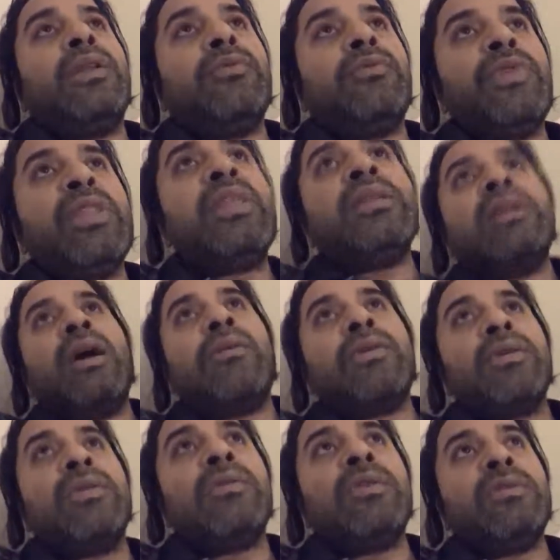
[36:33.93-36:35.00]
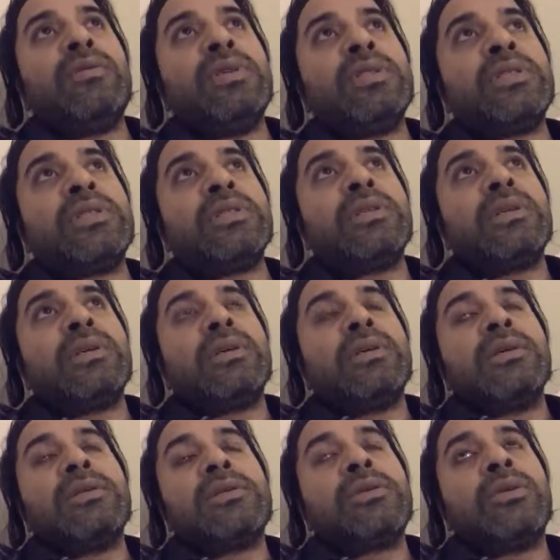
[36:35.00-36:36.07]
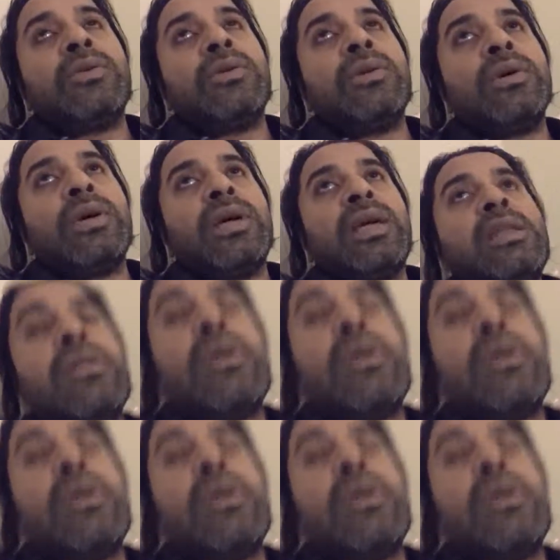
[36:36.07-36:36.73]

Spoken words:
within our universe. So it's